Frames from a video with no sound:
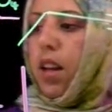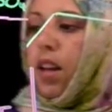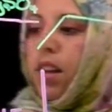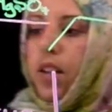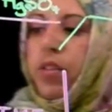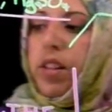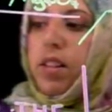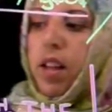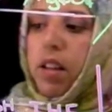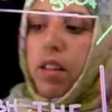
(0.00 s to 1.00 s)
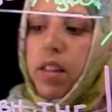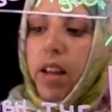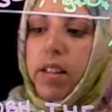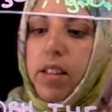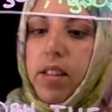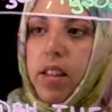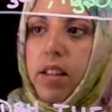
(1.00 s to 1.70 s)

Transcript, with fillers: It gives us a less